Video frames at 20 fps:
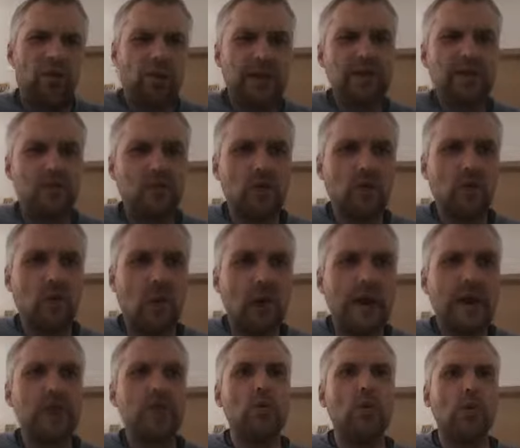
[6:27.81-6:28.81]
What is wrong?
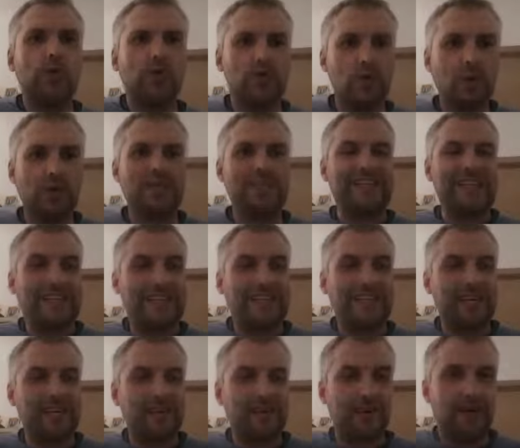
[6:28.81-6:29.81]
Why you are not
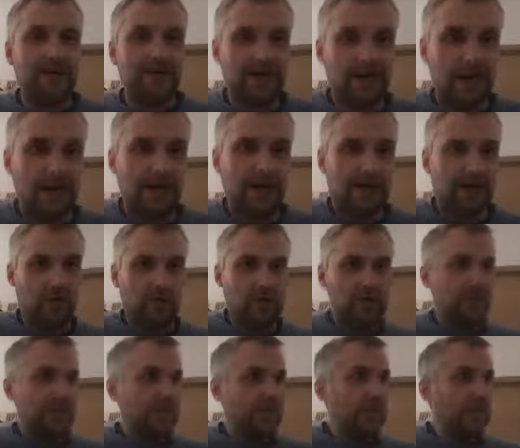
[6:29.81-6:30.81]
taking that
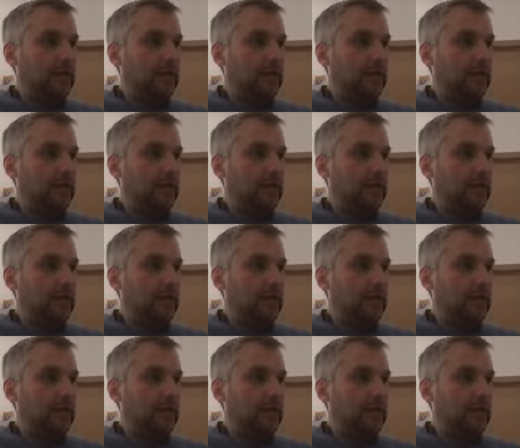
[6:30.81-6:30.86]
farmhouse?